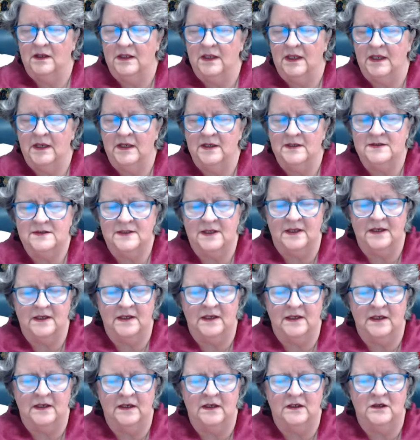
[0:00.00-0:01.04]
things that
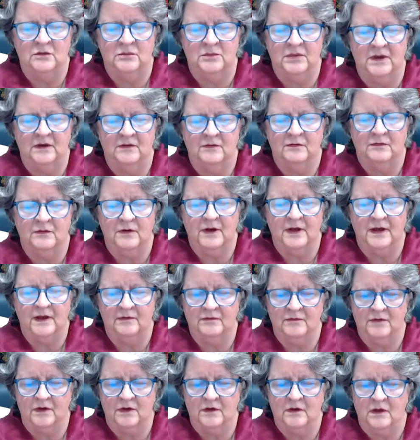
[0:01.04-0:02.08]
need to be
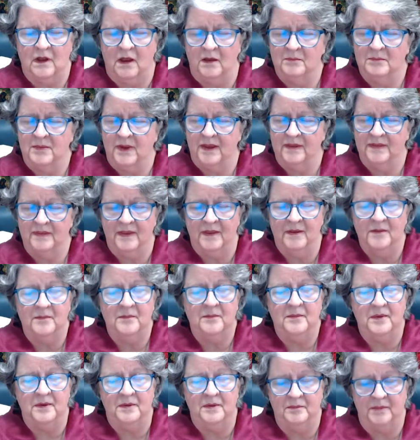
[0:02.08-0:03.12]
forgiven, not by
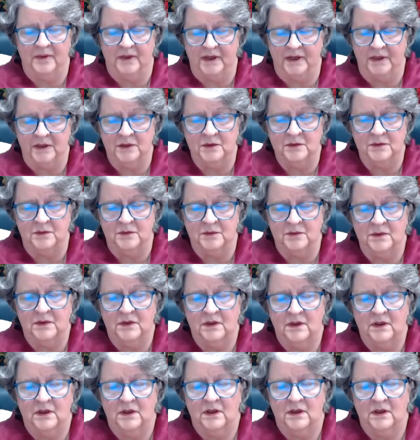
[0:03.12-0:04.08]
them, but by you,